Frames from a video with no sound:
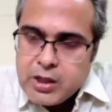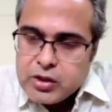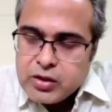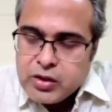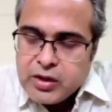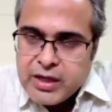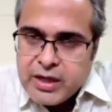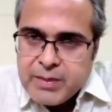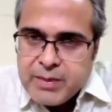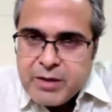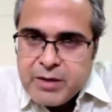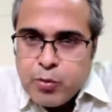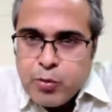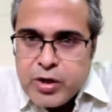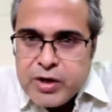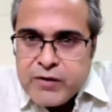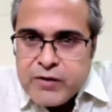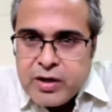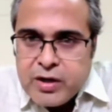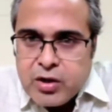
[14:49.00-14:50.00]
So a little bit of
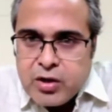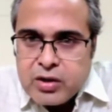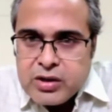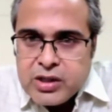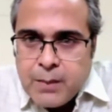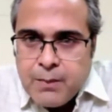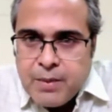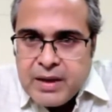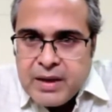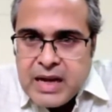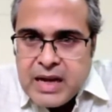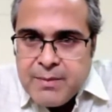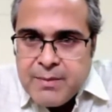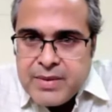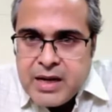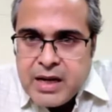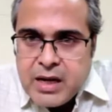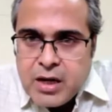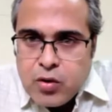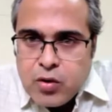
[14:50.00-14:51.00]
bony work on the upper
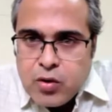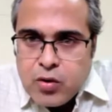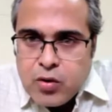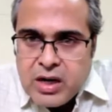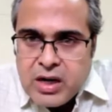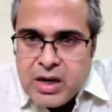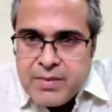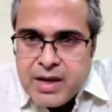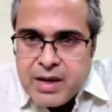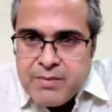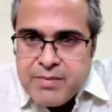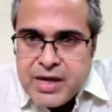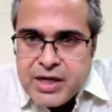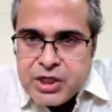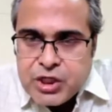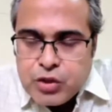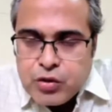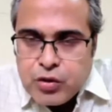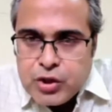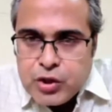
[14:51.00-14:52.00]
lamina, lower lamina.
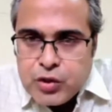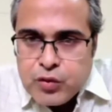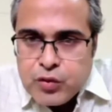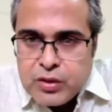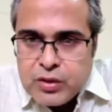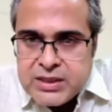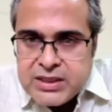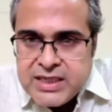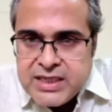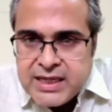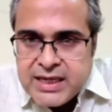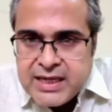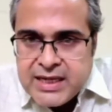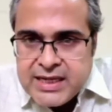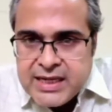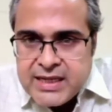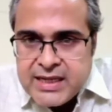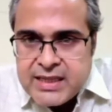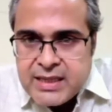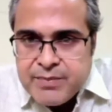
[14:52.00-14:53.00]
Make sure you will see
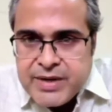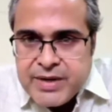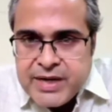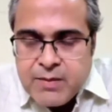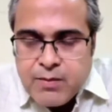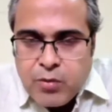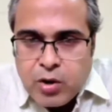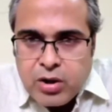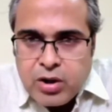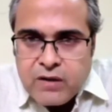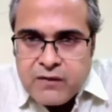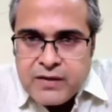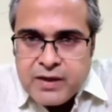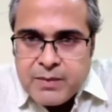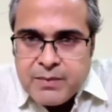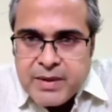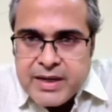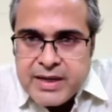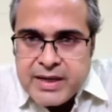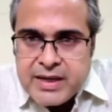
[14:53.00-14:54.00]
clearly the medial border of
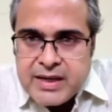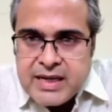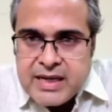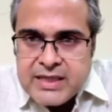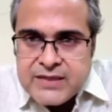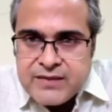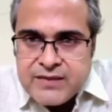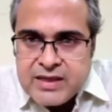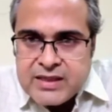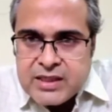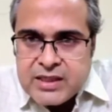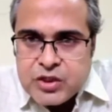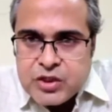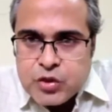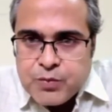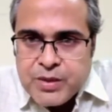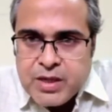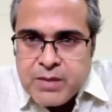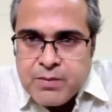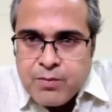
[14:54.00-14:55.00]
the pedicle as well as the
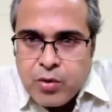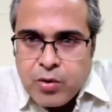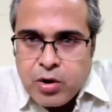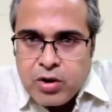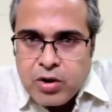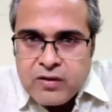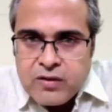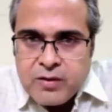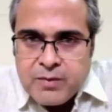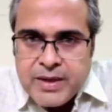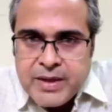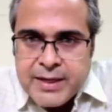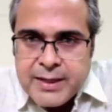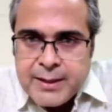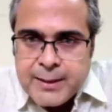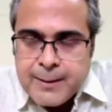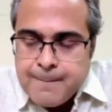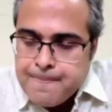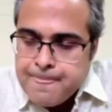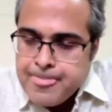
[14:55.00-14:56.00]
superior border of the
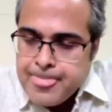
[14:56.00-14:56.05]
pedicle.